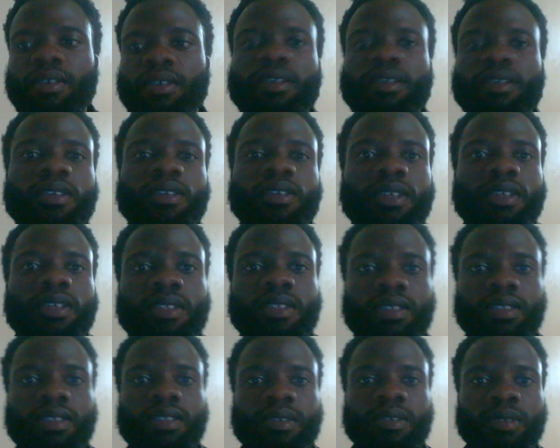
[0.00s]
Yes,
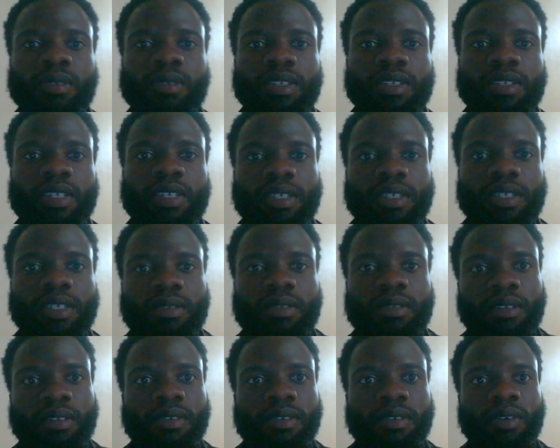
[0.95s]
greetings to
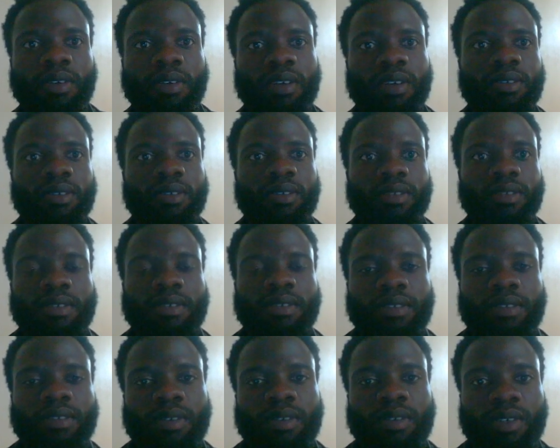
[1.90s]
everyone
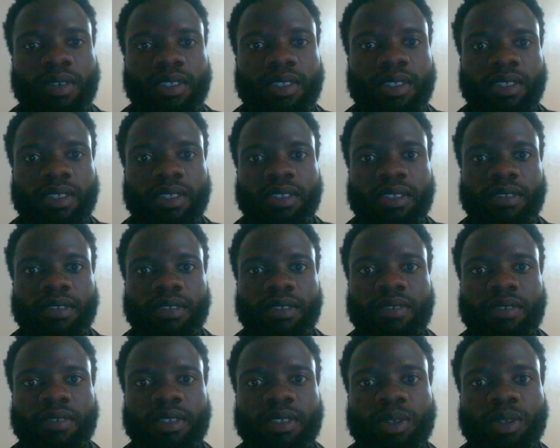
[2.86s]
watching this
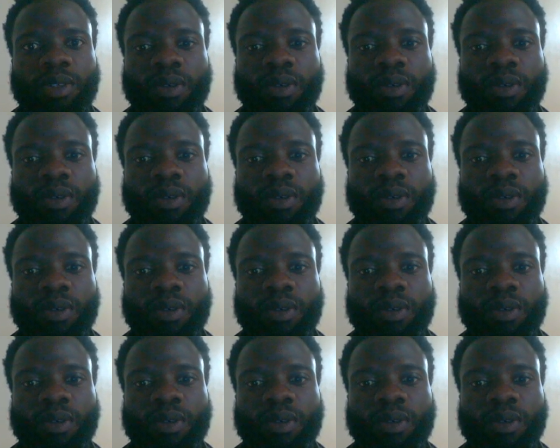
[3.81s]
video.